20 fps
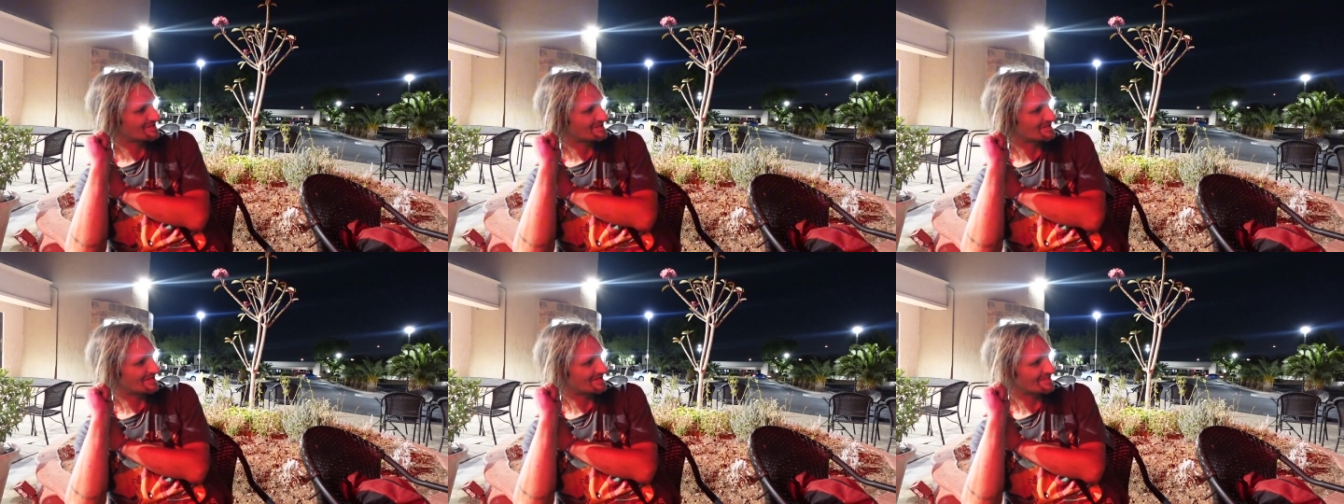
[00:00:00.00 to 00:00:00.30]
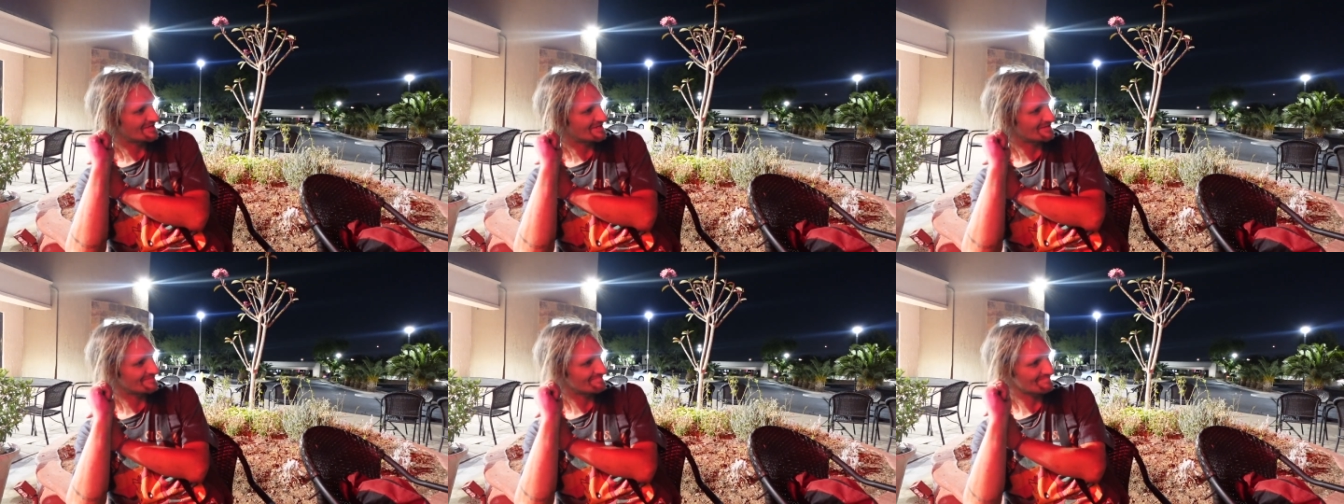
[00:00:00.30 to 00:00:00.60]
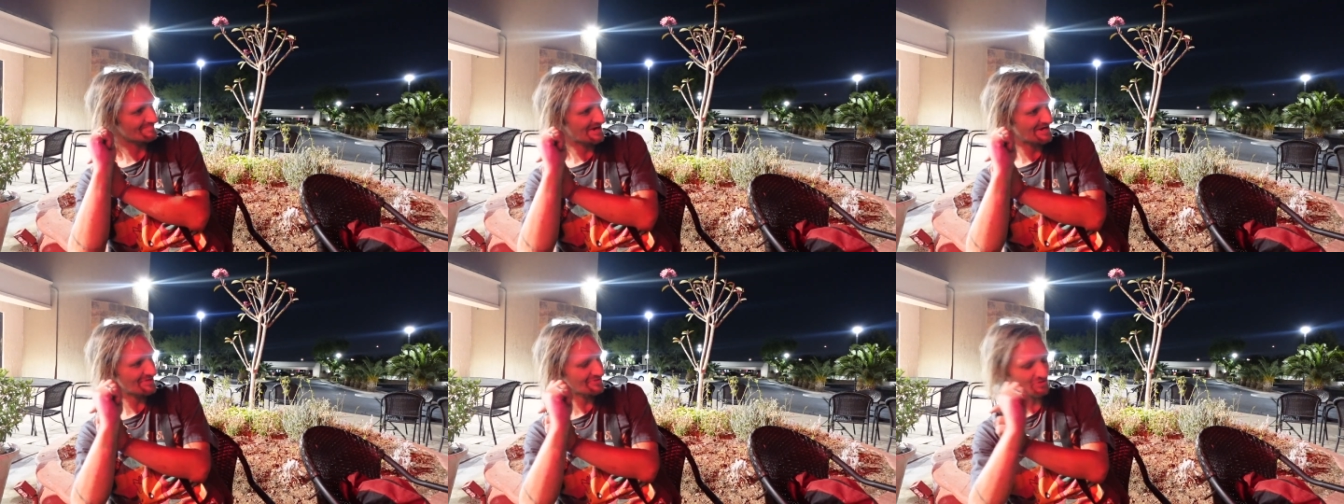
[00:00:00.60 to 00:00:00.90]
and then
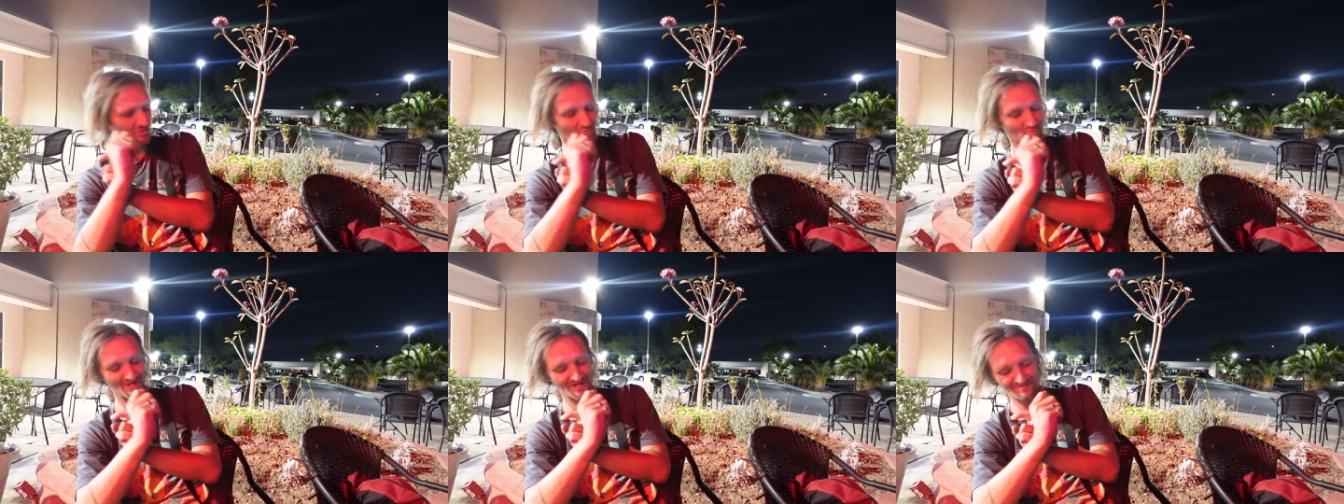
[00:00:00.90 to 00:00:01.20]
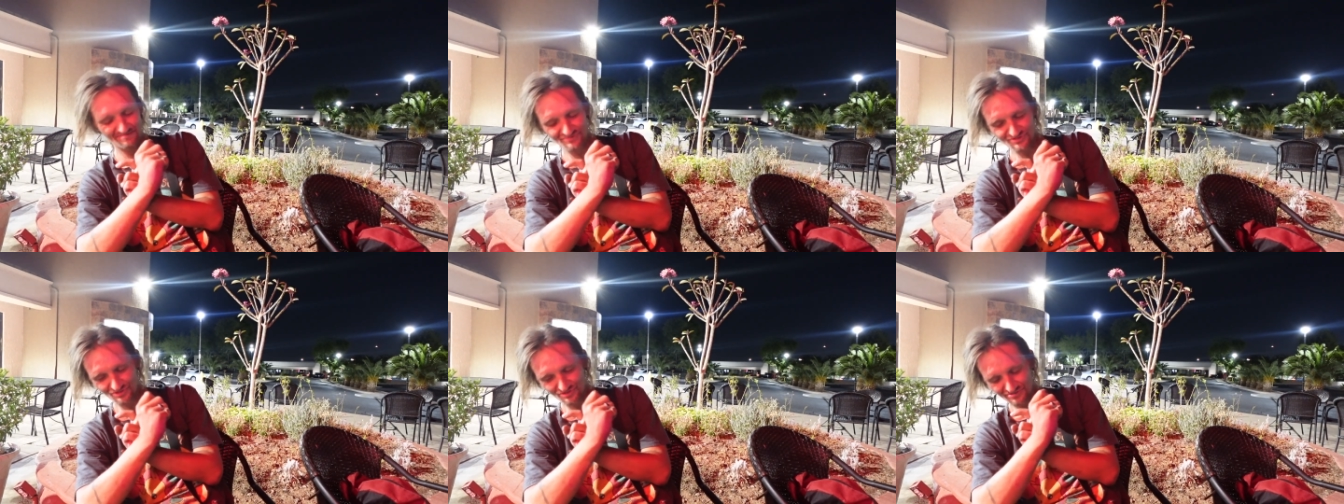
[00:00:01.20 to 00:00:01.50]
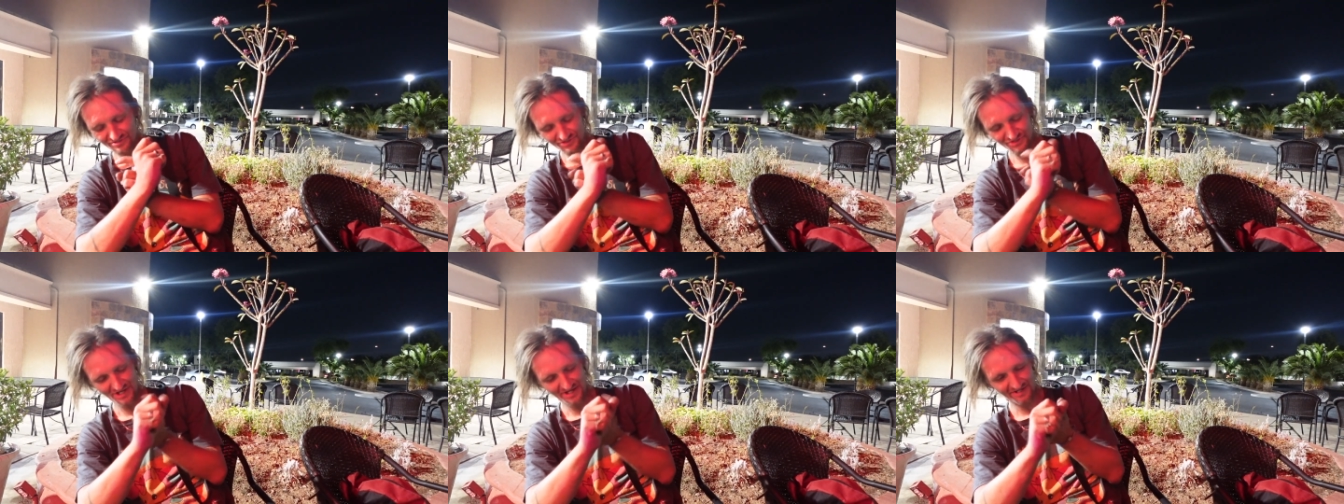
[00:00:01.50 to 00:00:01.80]
my other whims are
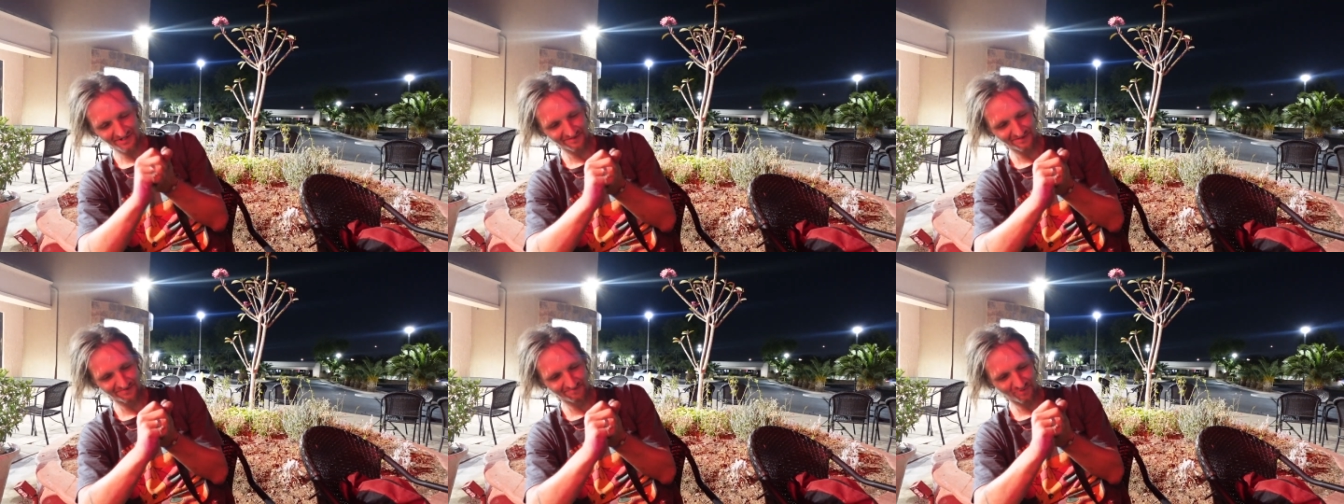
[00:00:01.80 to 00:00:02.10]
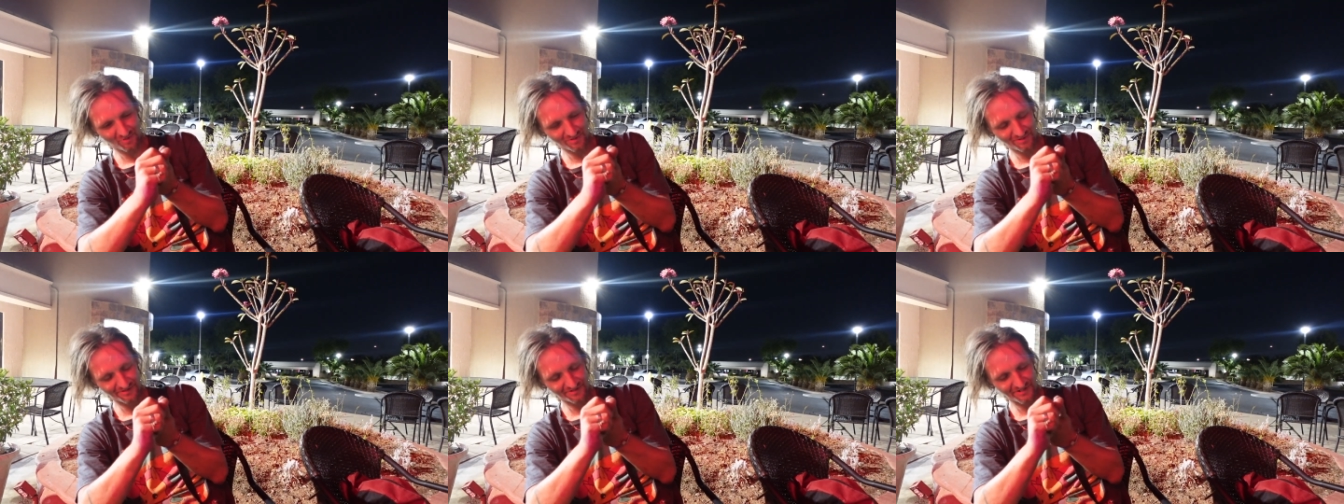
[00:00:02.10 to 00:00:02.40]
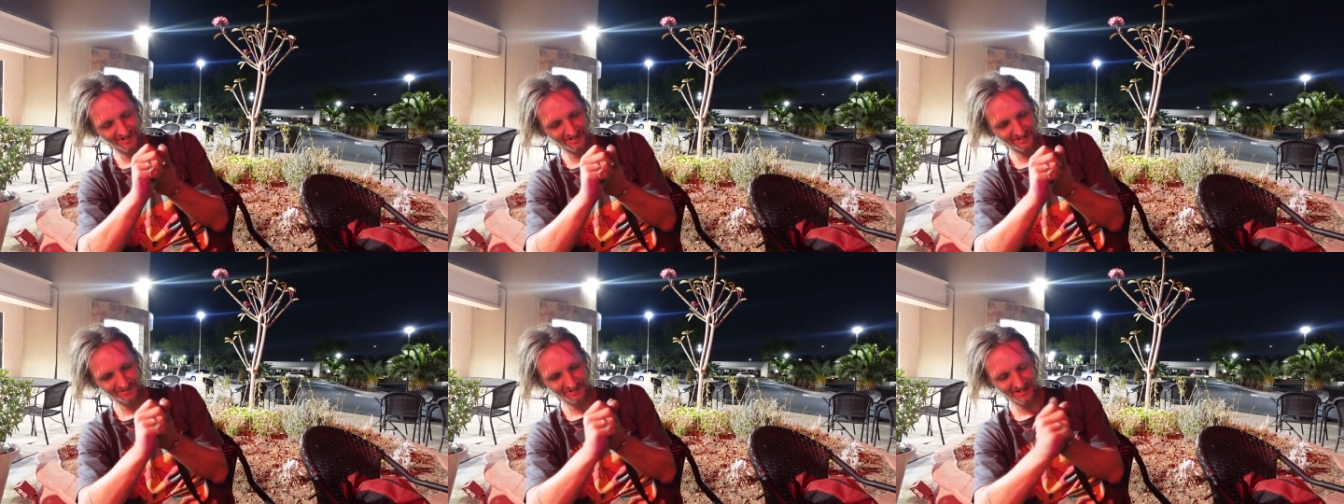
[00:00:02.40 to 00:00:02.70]
the second important thing.